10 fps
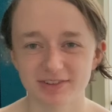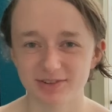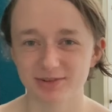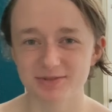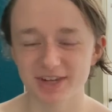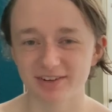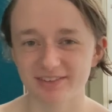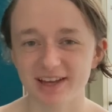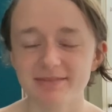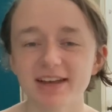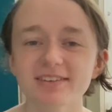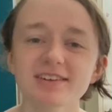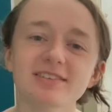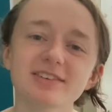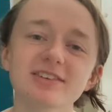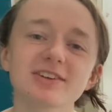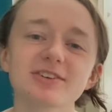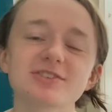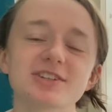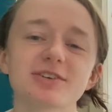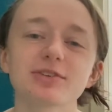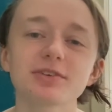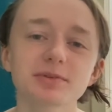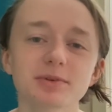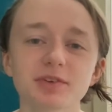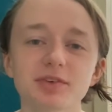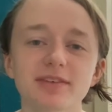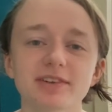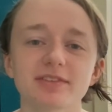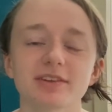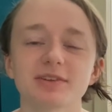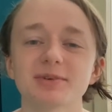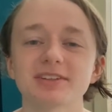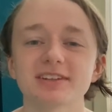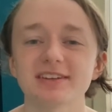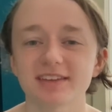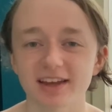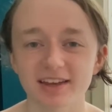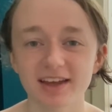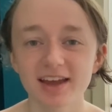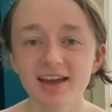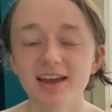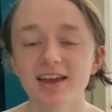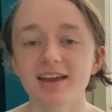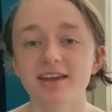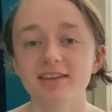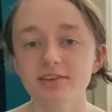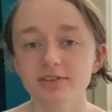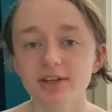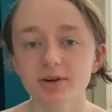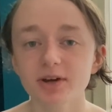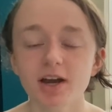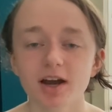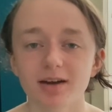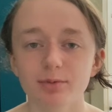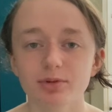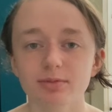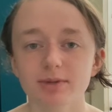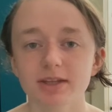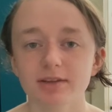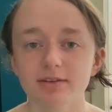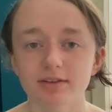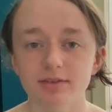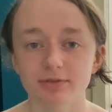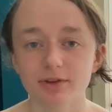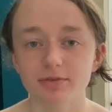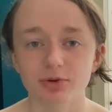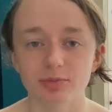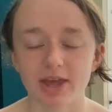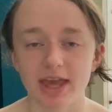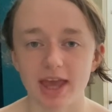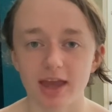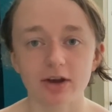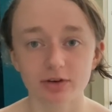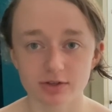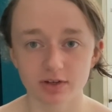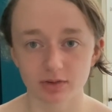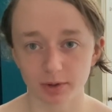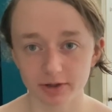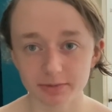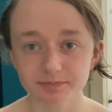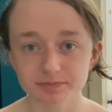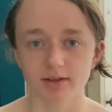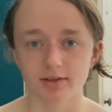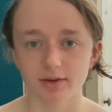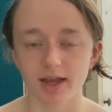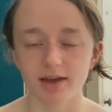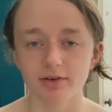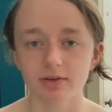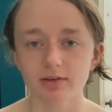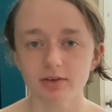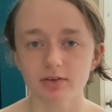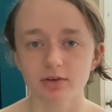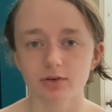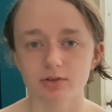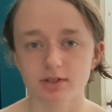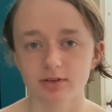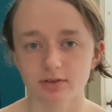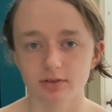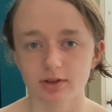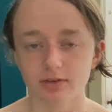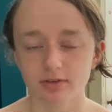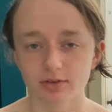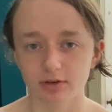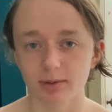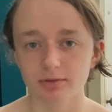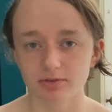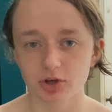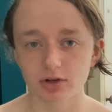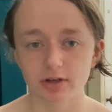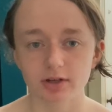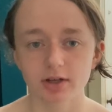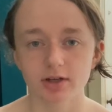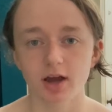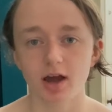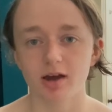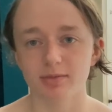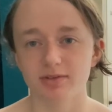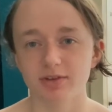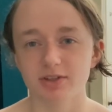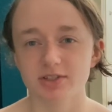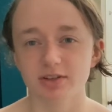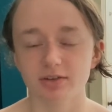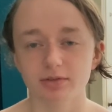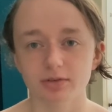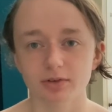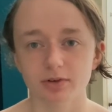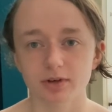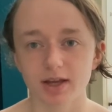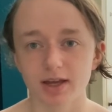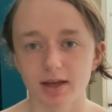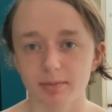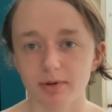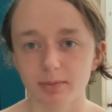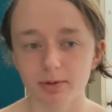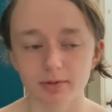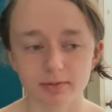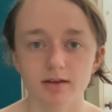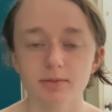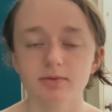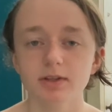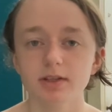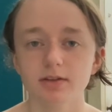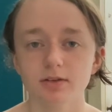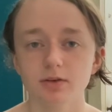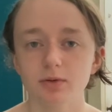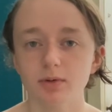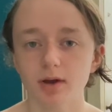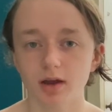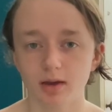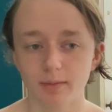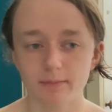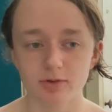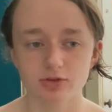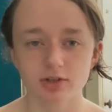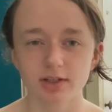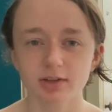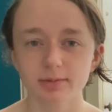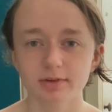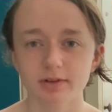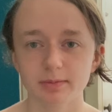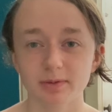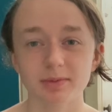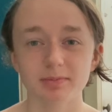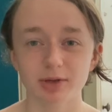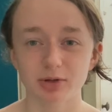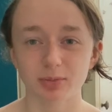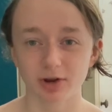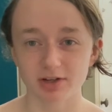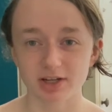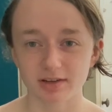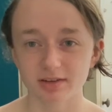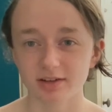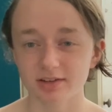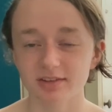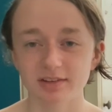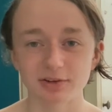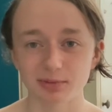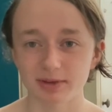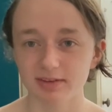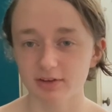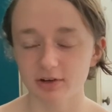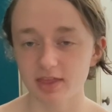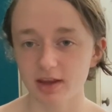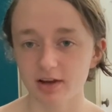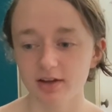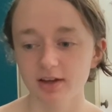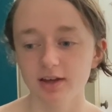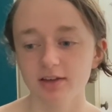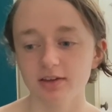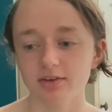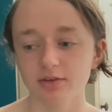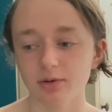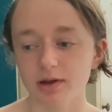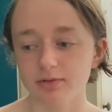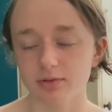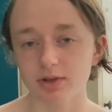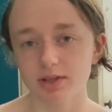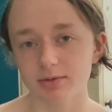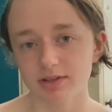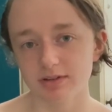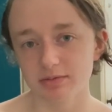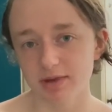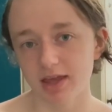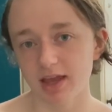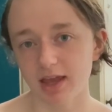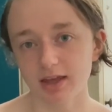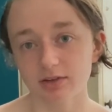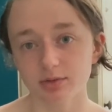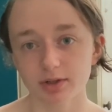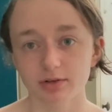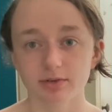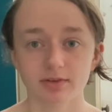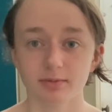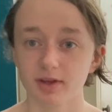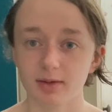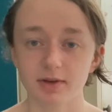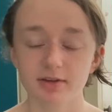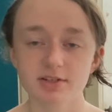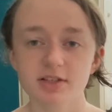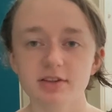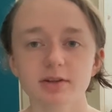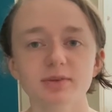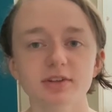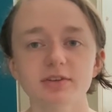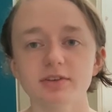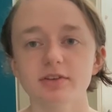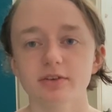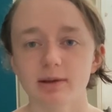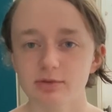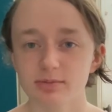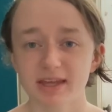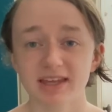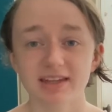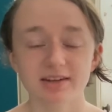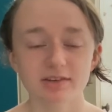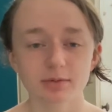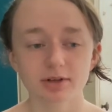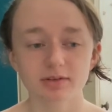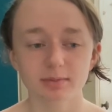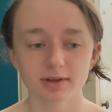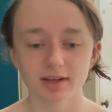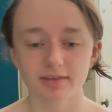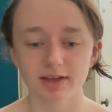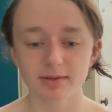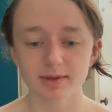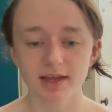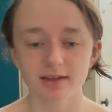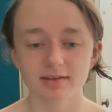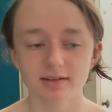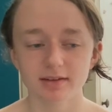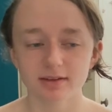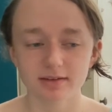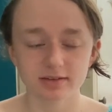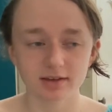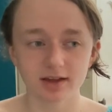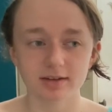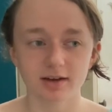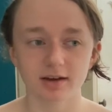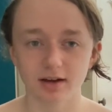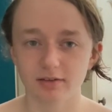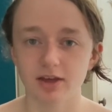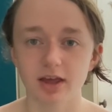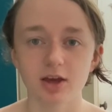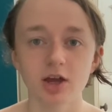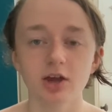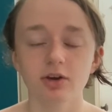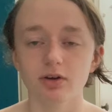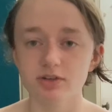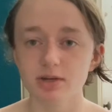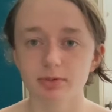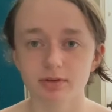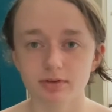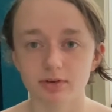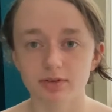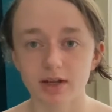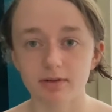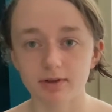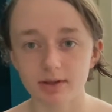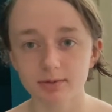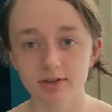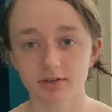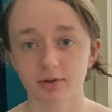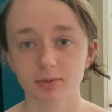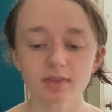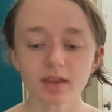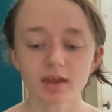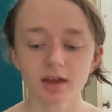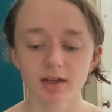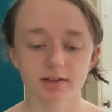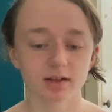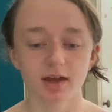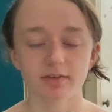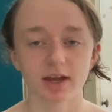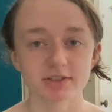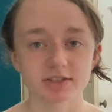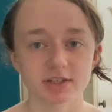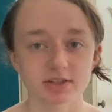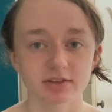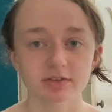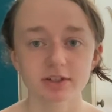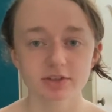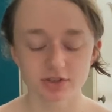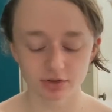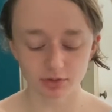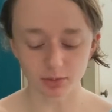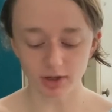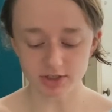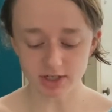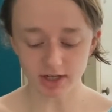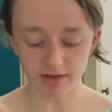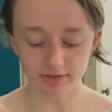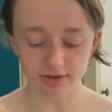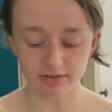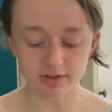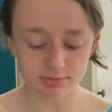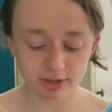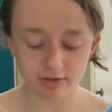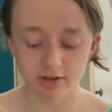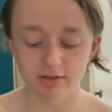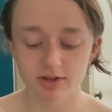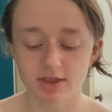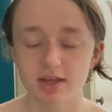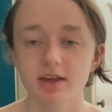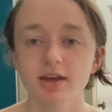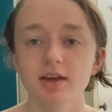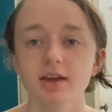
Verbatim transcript: YouTube channel. I'm Haxann I was an creators with myself crafted about the world of design. In this video, I'm going to be reforming a crochet sweater. So I have all these crochet, these scraps of yarn um, in varying shades of gray and purple. And I've been really into um, trying to use my scraps up in bigger projects and not just little bits here and there. And so I really wanted to make a sweater for some time. I originally thought I was going to use these scraps to make a knitted sweater, but I've had in my head this idea of a crochet pullover that I really want to do. And I've actually just finished swatching. I found a stitch pattern and everything.